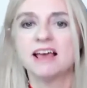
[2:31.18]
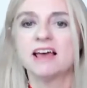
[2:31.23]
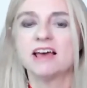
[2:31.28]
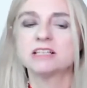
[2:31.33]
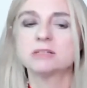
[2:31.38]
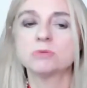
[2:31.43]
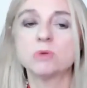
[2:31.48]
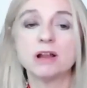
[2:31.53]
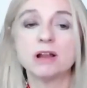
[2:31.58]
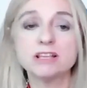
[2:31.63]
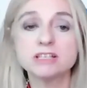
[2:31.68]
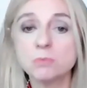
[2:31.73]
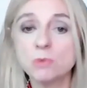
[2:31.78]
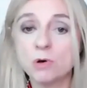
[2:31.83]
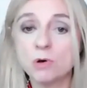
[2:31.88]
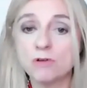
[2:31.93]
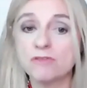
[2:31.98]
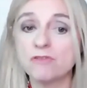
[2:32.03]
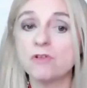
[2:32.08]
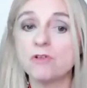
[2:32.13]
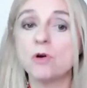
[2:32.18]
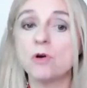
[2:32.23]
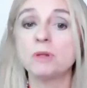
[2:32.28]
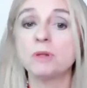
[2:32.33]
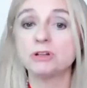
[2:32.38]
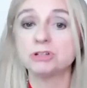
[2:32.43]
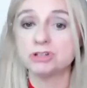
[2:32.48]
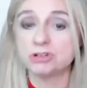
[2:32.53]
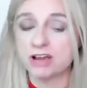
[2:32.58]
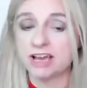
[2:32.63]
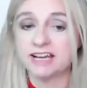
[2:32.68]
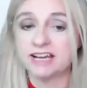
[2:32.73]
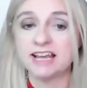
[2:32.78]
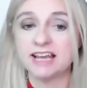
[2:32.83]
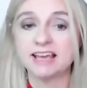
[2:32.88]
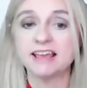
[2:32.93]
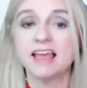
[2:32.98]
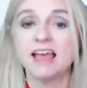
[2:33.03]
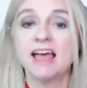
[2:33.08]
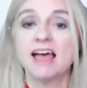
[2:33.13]
as well as more formal
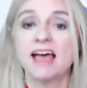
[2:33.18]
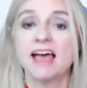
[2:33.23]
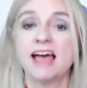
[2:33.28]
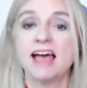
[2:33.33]
training.